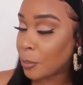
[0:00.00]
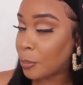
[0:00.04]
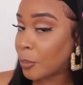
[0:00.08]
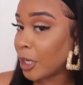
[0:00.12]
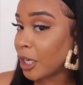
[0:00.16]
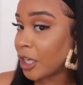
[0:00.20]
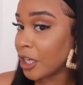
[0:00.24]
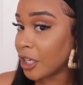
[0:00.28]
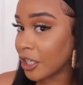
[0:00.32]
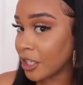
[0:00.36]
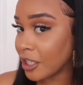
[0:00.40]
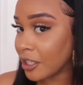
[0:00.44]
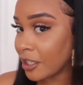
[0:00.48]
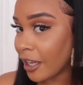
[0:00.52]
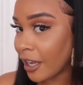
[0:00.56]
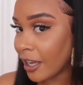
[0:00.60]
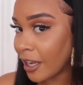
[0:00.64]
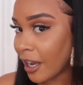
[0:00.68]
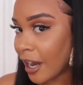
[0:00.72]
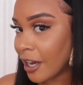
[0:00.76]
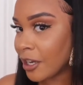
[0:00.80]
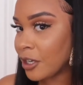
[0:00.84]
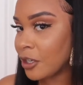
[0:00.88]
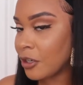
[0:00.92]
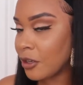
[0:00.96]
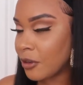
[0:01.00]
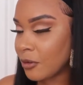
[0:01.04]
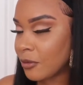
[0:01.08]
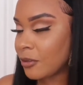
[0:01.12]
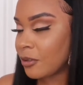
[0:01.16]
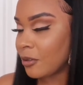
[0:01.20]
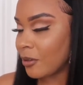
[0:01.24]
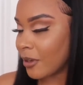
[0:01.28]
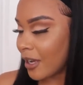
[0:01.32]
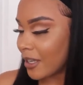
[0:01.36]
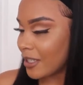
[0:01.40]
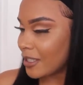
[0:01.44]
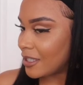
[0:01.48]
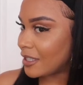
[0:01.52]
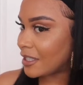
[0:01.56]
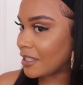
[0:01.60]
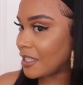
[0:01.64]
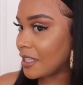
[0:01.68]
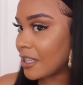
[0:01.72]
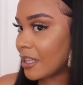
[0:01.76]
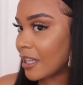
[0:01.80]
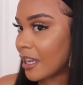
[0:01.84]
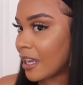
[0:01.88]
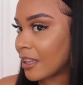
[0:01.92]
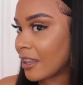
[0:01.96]
butter. Like, I know you guys
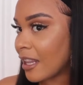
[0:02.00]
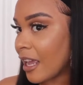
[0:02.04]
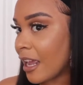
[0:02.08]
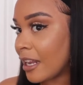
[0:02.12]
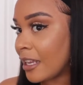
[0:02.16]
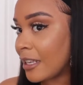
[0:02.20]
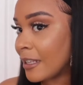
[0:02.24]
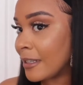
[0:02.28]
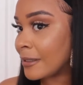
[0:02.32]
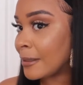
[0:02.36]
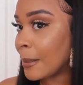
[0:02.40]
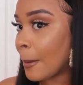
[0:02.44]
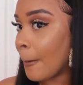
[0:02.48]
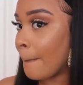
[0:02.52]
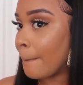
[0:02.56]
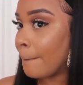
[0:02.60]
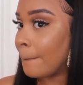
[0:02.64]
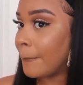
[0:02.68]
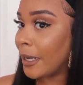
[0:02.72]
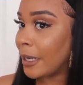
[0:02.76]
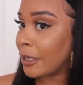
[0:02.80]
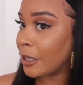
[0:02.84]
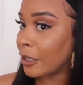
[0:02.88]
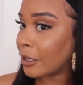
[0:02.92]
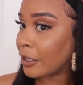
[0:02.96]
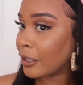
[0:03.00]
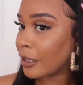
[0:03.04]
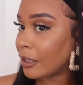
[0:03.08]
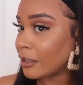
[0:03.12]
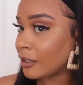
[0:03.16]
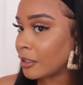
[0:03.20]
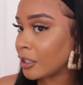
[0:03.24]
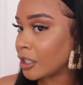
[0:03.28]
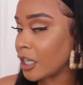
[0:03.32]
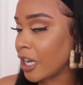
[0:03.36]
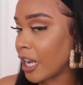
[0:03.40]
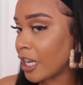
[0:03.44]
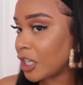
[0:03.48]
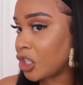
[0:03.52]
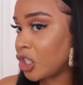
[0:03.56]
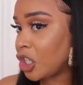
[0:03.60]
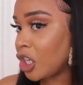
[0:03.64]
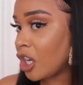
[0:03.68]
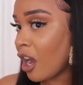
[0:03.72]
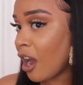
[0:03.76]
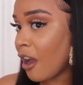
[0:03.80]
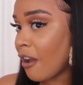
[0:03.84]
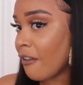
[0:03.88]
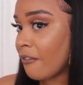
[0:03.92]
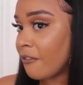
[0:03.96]
see that. That is butter. And she
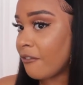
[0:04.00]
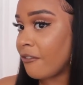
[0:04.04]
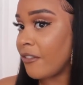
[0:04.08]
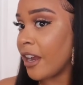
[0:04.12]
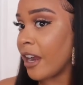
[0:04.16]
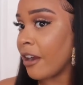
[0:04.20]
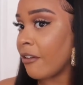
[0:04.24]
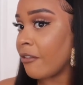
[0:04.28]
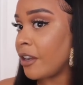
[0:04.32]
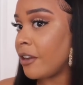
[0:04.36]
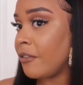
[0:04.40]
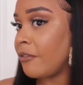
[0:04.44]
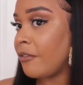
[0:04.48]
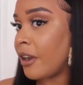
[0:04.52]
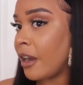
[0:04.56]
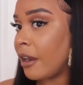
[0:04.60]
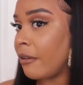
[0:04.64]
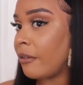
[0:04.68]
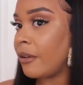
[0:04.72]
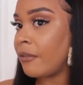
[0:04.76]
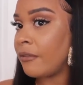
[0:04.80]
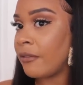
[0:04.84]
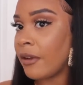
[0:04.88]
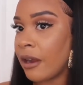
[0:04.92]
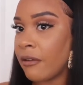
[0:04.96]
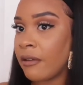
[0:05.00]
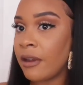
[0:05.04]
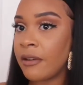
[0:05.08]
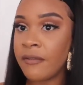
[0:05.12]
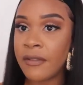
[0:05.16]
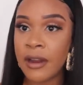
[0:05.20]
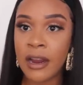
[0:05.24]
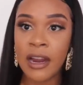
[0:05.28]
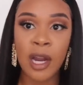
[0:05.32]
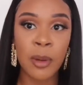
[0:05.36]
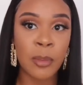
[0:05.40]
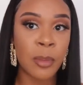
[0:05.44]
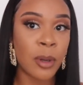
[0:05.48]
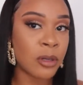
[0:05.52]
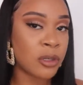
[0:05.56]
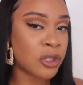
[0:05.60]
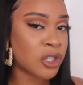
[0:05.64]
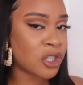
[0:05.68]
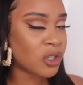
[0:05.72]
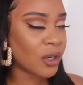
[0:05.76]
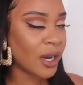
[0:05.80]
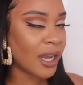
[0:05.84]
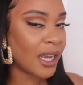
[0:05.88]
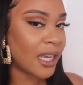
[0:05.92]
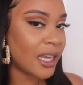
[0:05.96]
got very, very, very, very bone
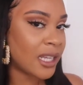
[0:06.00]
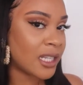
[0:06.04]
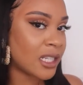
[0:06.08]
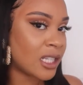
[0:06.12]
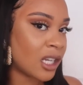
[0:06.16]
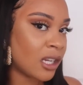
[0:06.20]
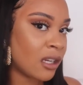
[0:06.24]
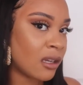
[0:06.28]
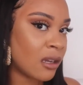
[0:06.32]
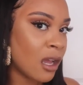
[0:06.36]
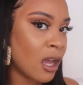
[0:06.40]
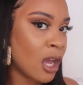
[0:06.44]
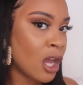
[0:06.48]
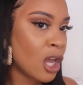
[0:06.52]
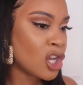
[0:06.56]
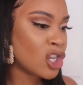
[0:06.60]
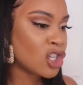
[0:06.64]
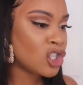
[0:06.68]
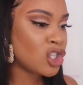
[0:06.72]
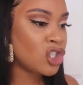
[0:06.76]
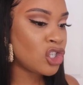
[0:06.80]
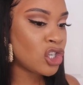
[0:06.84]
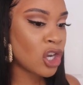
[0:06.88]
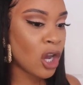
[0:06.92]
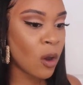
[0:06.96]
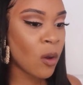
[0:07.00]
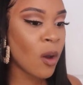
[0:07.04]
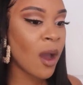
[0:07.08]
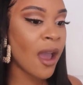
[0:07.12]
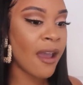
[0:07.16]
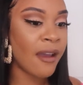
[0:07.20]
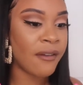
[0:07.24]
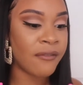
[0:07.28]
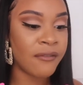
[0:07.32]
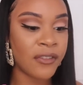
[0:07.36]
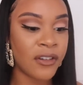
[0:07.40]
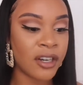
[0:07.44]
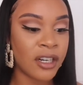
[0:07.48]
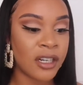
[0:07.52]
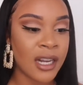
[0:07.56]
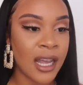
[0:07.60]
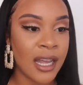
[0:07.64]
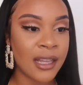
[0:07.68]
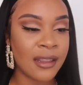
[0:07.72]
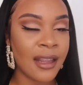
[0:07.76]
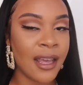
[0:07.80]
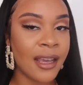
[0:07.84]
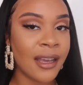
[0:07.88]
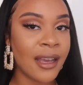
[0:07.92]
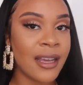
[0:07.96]
straight. It took no effort.
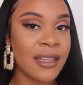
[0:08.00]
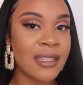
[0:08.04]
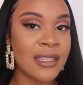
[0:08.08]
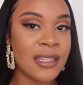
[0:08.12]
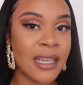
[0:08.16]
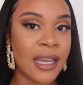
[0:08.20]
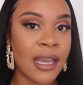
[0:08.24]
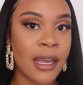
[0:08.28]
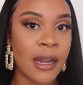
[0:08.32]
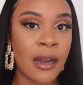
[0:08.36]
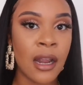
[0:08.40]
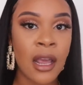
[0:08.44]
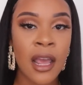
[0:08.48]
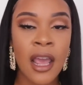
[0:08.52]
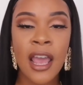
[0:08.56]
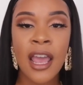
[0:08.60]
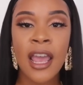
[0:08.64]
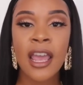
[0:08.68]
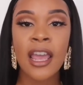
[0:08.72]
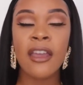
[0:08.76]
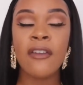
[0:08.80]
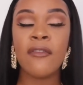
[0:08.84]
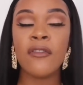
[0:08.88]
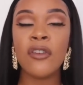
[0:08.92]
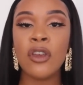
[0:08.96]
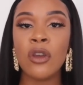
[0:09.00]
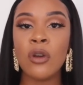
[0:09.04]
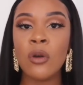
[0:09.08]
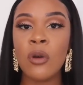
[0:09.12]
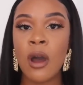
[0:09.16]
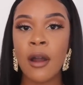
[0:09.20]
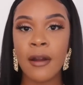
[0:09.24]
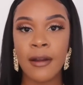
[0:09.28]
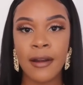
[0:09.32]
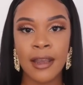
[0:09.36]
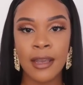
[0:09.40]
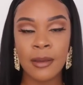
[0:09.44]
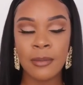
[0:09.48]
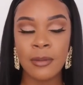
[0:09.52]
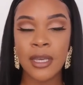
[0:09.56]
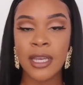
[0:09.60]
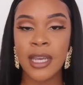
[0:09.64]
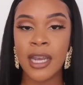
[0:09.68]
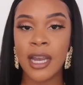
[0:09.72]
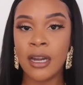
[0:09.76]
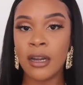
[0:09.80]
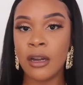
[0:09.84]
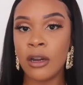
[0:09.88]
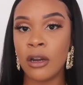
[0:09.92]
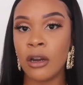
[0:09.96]
And like I said, if you are a
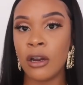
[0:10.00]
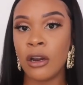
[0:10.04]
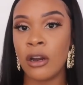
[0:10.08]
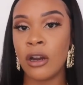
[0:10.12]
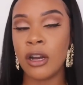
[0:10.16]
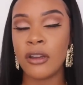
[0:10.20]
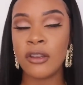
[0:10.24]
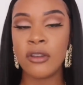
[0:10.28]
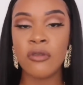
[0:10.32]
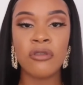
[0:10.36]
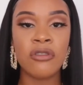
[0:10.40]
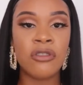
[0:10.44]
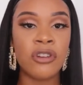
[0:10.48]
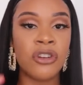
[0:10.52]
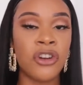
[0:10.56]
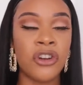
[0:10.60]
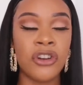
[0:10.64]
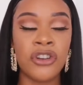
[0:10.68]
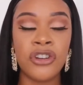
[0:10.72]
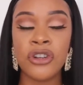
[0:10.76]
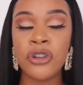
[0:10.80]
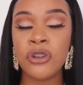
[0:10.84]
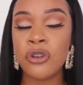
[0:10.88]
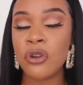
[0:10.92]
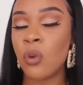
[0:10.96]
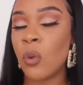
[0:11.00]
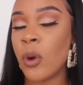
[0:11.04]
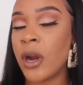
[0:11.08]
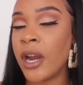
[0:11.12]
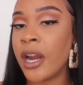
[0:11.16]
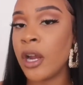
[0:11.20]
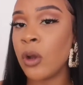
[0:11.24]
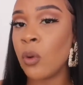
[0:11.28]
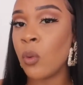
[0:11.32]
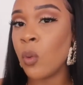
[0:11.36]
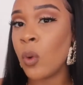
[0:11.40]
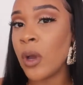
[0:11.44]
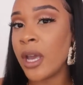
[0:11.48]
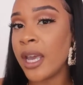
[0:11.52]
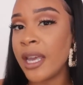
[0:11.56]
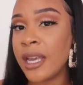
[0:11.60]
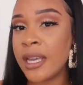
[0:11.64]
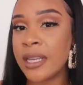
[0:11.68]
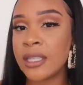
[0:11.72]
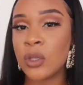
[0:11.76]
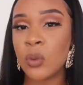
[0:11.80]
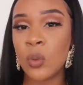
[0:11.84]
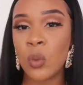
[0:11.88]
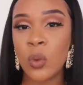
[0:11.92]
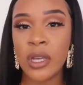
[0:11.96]
beginner, you're new to wearing
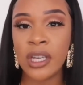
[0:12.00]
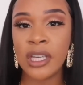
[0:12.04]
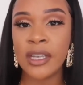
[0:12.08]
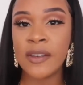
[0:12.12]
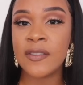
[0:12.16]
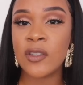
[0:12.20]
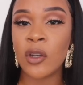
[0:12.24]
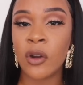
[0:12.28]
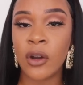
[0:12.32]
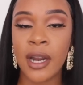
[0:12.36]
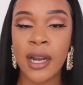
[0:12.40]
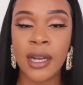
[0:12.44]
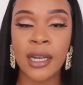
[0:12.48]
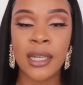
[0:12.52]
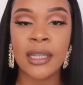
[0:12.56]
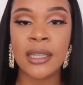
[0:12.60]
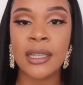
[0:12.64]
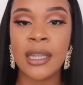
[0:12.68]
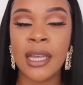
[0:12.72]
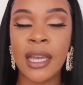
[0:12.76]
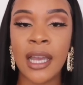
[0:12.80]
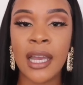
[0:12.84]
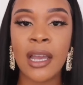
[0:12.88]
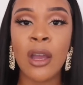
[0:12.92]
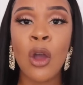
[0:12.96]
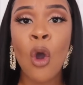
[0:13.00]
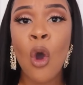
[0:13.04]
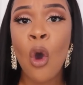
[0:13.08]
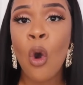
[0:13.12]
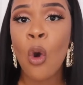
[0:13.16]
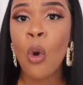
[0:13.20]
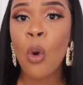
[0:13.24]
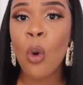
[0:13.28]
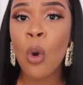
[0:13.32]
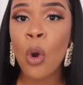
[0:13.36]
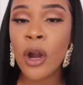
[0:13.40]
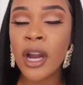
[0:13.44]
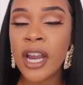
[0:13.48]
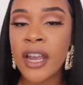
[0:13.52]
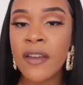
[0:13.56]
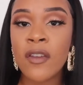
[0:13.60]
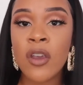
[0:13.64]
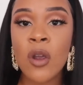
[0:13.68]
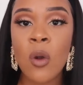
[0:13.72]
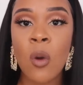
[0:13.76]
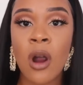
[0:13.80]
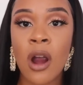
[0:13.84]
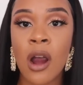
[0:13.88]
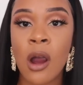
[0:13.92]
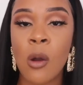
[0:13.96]
wigs, weaves, or anything, or if
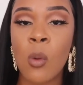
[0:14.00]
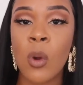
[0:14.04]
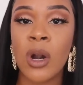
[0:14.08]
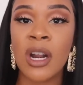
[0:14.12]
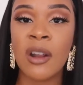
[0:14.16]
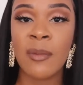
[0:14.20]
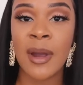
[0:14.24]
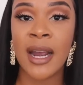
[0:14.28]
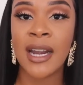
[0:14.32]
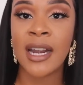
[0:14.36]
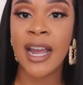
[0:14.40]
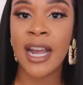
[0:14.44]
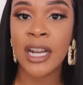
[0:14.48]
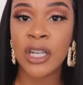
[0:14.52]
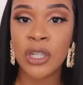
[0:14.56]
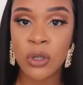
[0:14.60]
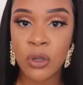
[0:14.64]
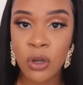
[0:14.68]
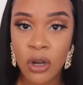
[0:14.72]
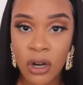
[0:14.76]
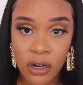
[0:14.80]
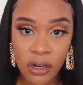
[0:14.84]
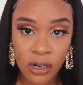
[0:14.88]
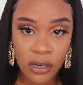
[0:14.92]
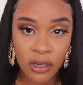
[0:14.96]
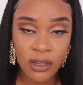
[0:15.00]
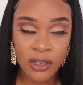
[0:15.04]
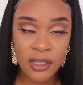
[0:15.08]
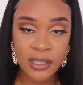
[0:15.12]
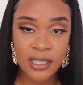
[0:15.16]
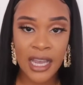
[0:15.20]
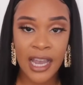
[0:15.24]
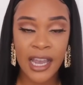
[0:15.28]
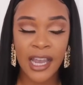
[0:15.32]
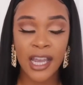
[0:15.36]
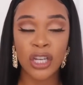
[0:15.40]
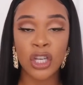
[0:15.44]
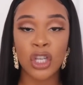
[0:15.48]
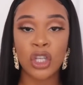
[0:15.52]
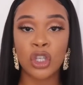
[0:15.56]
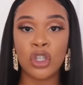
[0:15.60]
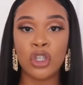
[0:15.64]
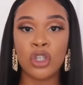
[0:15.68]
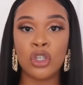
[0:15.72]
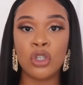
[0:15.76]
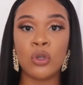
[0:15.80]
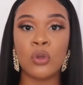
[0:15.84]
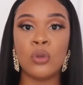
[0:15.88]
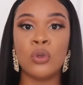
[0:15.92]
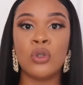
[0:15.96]
you are one of my natural girls and
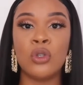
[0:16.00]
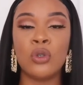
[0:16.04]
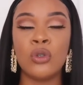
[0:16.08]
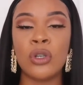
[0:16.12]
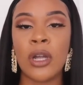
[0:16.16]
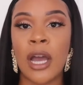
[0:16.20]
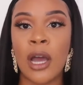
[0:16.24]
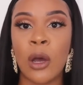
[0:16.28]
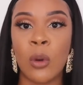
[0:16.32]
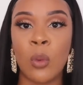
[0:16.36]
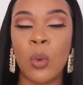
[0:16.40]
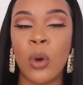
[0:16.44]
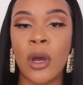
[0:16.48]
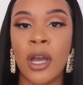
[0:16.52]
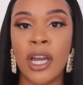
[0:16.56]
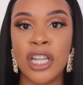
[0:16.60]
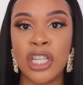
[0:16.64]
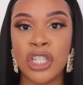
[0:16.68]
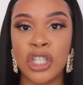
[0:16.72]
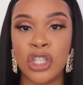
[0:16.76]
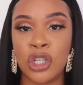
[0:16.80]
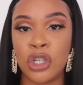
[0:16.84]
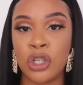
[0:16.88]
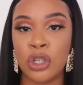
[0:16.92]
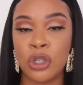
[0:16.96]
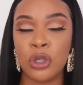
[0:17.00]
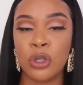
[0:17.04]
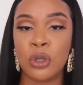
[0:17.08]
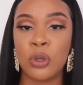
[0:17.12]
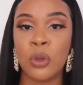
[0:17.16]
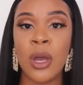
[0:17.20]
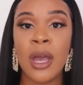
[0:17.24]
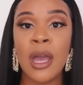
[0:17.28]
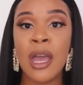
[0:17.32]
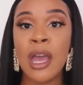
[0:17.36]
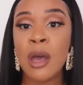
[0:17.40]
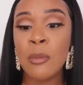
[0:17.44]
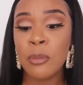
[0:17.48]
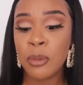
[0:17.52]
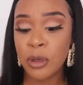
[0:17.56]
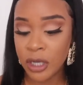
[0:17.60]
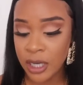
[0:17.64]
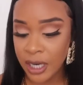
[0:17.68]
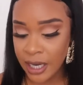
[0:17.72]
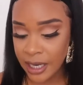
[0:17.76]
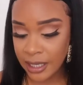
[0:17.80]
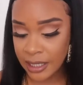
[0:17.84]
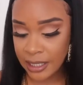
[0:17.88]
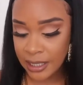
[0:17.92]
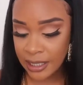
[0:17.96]
you do not want to
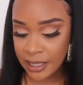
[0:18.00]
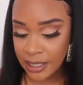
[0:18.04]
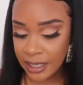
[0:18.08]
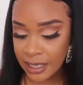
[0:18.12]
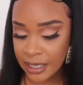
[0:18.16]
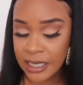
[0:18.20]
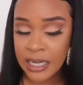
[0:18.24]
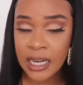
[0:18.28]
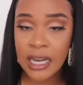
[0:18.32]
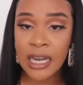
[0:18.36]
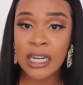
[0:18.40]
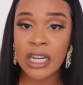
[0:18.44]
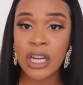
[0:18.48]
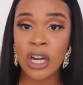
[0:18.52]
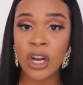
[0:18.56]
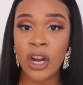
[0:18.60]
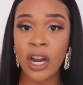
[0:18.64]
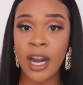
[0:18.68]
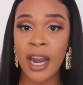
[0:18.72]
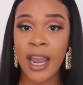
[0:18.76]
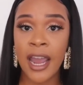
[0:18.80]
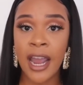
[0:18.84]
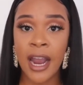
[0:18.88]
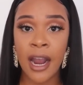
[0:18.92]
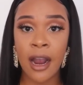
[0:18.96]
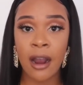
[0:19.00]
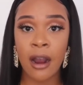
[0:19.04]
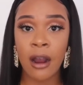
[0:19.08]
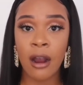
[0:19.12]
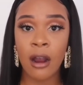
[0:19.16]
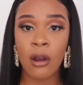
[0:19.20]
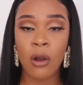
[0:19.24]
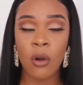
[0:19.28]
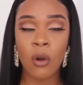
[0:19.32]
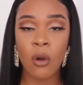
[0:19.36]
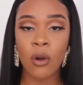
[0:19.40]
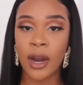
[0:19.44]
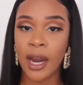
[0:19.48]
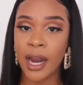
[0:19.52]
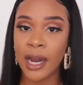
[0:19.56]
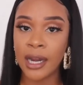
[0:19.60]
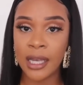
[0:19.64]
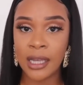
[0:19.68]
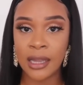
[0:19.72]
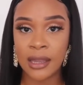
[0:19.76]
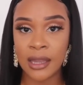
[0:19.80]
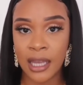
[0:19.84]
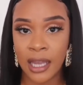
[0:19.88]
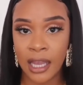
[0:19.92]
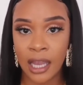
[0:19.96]
put any heat in your hair or
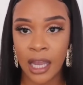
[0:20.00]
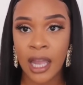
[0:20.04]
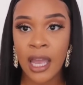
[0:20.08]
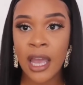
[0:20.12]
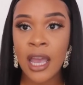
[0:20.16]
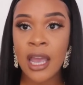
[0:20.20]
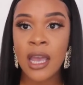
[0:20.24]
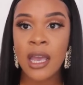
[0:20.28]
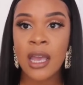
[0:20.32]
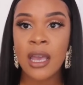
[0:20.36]
anything,